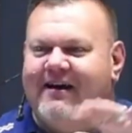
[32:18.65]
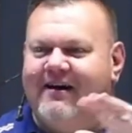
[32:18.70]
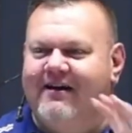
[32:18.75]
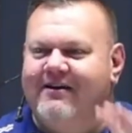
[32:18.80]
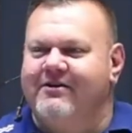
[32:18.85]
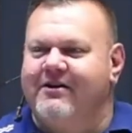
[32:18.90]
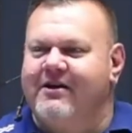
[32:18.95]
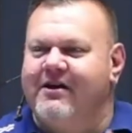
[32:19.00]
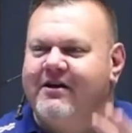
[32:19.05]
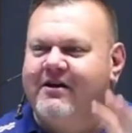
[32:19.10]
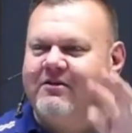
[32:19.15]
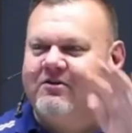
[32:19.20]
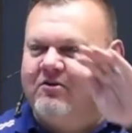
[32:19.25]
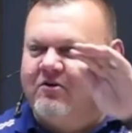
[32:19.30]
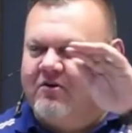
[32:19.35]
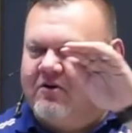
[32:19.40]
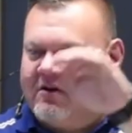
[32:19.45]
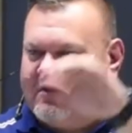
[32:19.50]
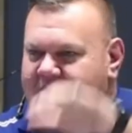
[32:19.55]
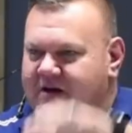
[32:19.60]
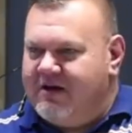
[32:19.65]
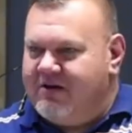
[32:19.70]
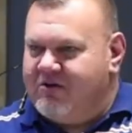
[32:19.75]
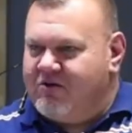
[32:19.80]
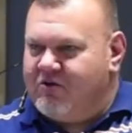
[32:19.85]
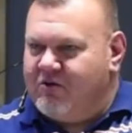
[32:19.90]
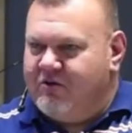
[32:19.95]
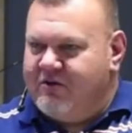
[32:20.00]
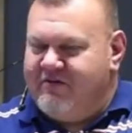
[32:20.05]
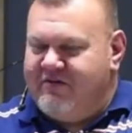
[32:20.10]
Andre took a uh,
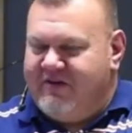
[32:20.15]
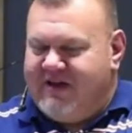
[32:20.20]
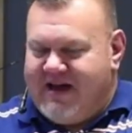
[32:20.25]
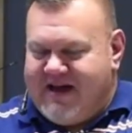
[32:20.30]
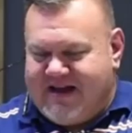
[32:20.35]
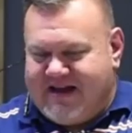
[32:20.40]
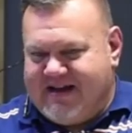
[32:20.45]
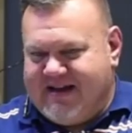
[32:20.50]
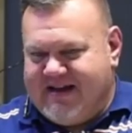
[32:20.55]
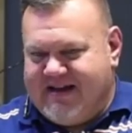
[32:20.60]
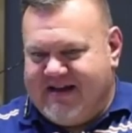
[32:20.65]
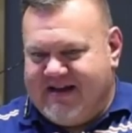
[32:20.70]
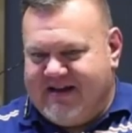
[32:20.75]
sort of like a,